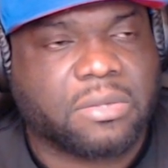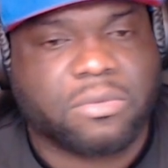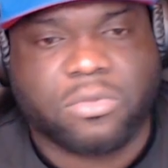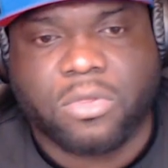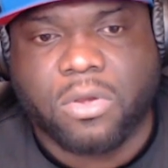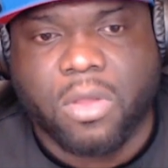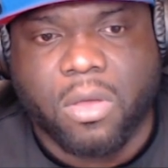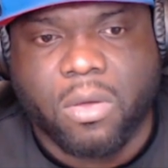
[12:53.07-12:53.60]
and
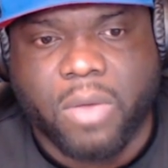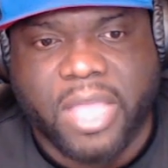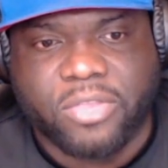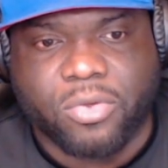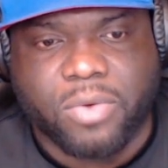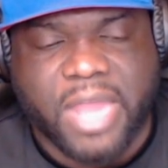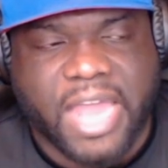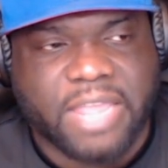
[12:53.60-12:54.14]

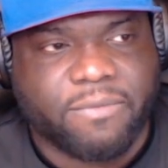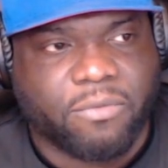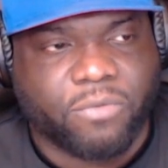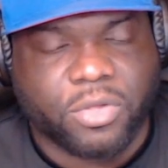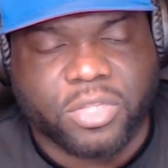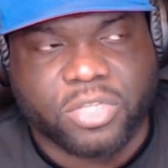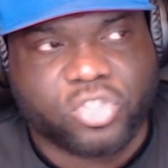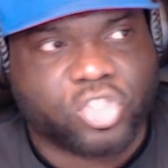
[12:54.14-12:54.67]
you're not even
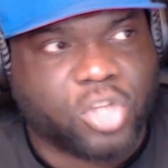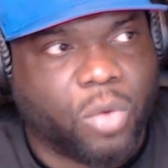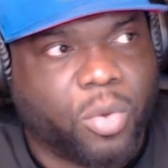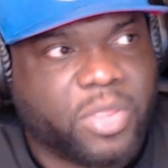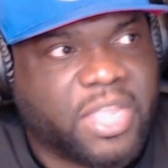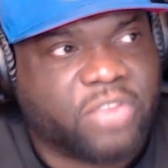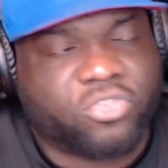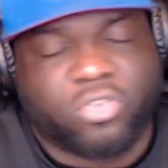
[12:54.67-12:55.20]
really
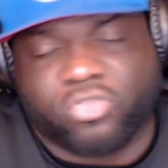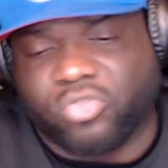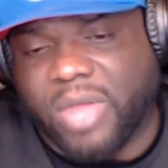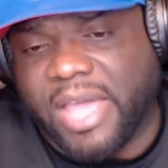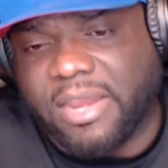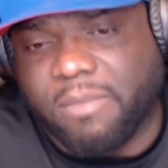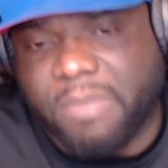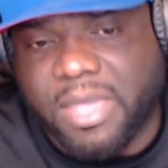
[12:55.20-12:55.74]
showing that you're
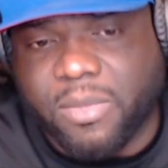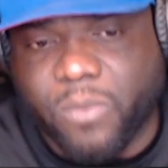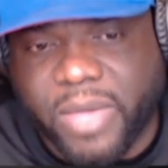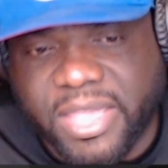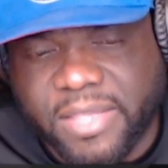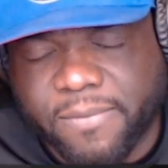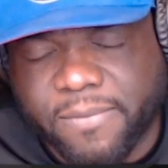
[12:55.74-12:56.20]
trying to make weight.